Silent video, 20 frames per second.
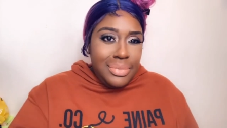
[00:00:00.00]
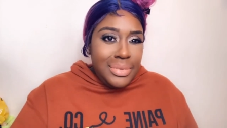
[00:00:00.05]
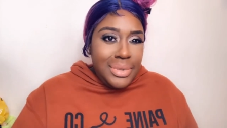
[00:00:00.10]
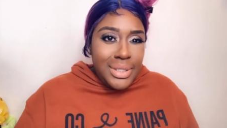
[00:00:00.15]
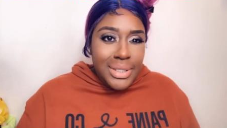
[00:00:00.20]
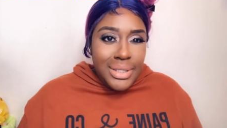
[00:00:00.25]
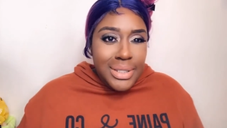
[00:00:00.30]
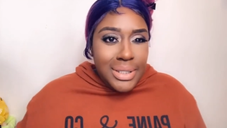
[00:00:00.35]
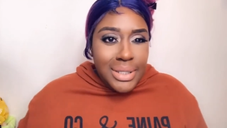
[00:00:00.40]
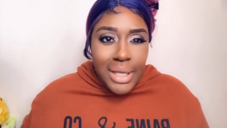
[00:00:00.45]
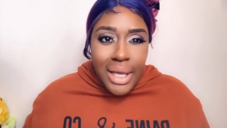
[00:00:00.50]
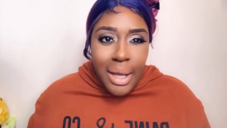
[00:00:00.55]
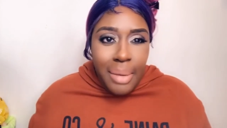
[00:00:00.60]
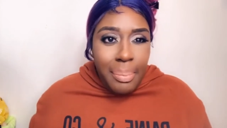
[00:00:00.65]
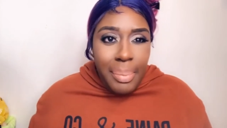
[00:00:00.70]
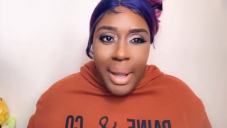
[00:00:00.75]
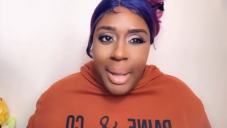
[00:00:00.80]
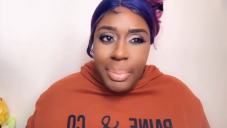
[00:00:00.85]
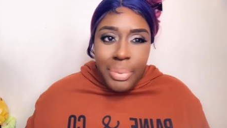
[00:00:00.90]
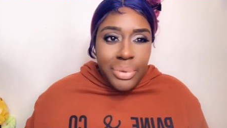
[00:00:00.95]
this uh,
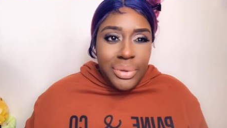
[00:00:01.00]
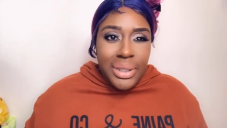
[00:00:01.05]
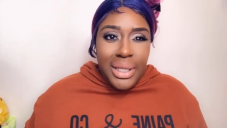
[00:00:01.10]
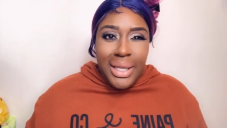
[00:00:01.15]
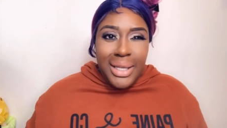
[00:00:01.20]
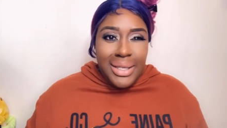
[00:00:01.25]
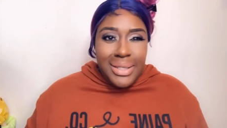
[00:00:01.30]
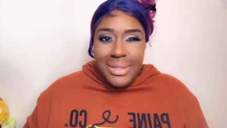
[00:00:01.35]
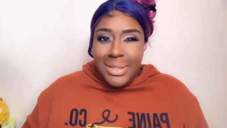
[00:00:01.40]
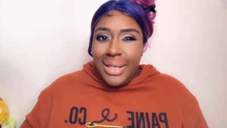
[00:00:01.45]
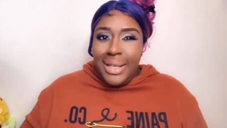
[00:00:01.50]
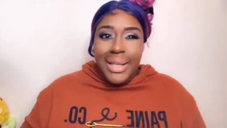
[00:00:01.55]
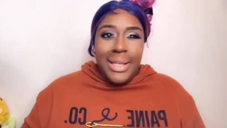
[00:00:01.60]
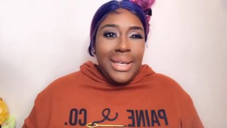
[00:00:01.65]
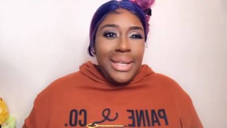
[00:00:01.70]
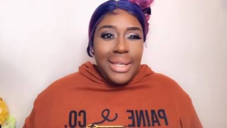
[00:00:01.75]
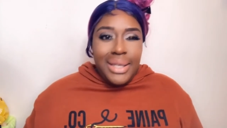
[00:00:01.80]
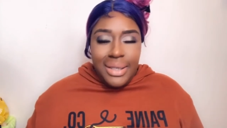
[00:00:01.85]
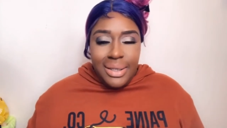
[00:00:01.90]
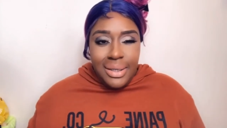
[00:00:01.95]
Bible thing is
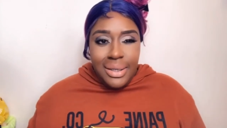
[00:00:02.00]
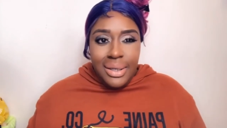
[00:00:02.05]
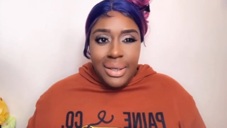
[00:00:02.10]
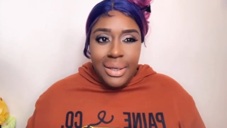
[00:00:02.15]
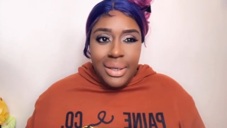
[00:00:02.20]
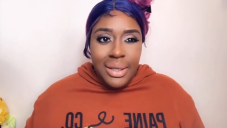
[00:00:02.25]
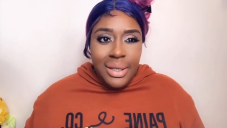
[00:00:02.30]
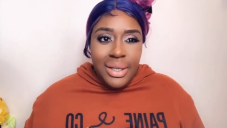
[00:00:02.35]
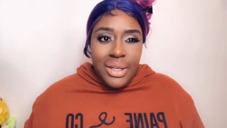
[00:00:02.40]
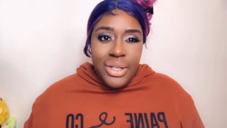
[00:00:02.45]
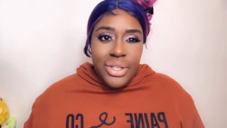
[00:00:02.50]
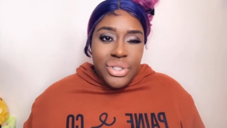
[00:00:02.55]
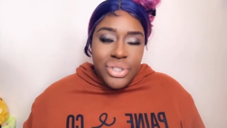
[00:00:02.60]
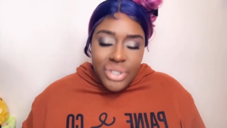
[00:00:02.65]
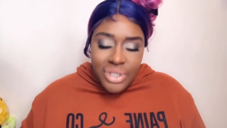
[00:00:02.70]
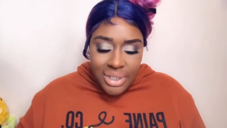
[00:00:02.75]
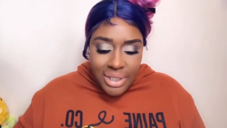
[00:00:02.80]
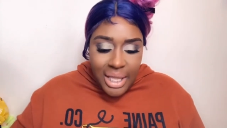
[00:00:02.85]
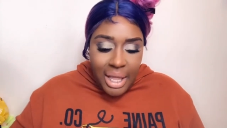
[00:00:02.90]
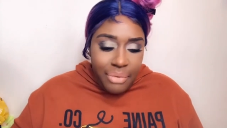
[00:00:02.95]
litty. It's
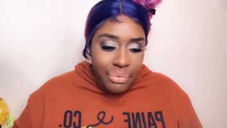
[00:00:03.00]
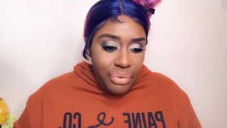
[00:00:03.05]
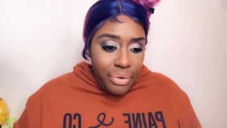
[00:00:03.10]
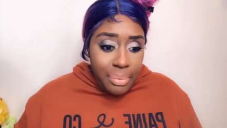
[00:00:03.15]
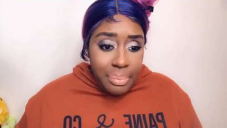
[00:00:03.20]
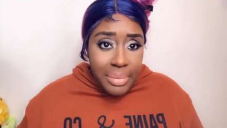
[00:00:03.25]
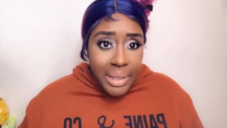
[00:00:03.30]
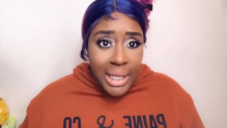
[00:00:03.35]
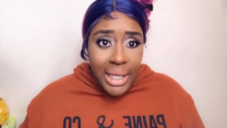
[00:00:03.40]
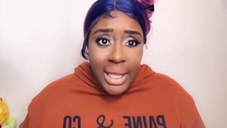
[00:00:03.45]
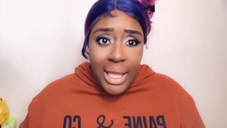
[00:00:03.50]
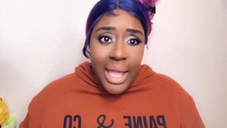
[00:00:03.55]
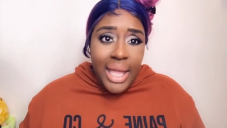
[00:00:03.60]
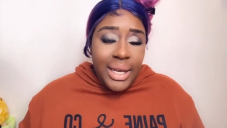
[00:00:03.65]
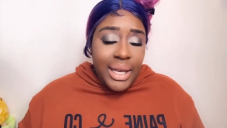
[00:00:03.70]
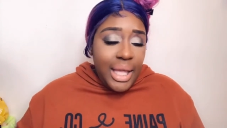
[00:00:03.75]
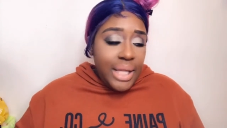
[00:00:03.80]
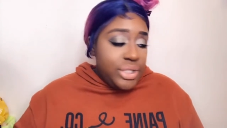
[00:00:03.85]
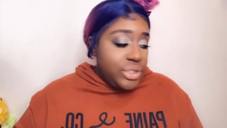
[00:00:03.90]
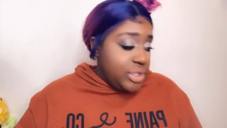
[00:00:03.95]
just not for me,
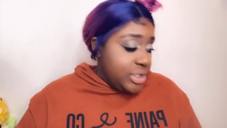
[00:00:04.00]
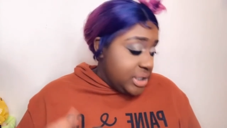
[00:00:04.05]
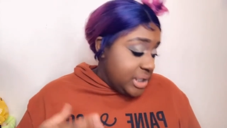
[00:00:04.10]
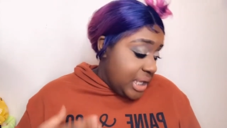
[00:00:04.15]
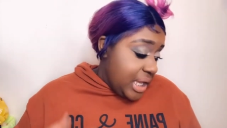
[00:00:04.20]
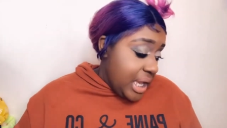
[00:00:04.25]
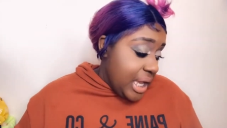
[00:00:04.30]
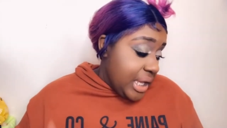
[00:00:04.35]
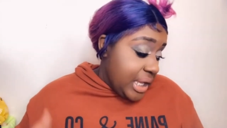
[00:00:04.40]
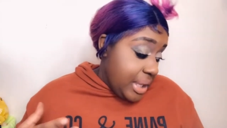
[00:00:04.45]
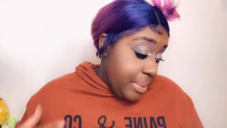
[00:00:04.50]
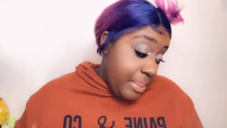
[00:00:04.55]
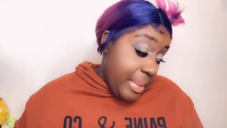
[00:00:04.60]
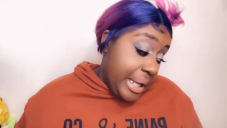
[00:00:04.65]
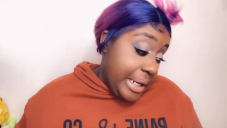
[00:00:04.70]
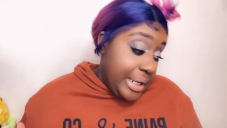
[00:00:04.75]
and I just can't get my